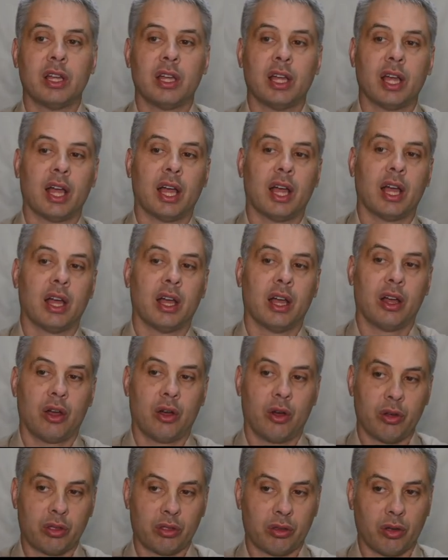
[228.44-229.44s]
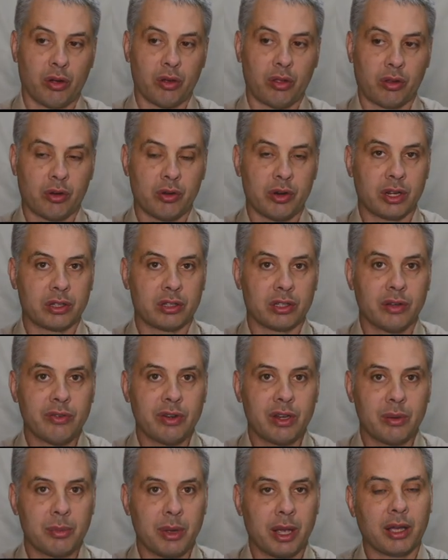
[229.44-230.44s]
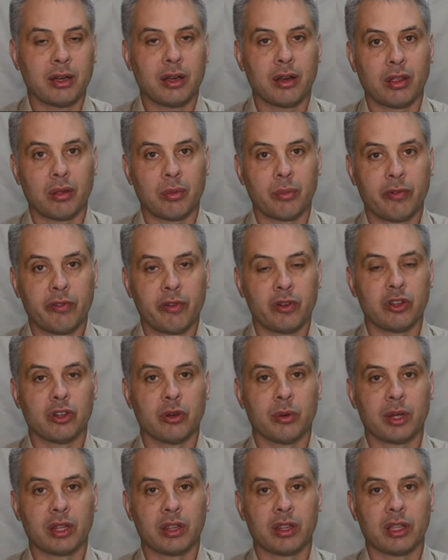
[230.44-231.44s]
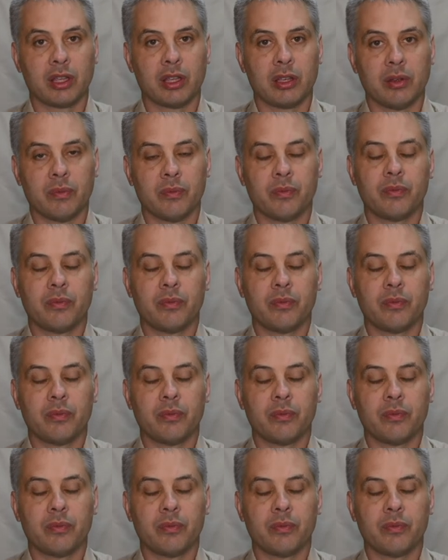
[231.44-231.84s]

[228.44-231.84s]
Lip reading: a host-to-host connectivity mechanism for doing the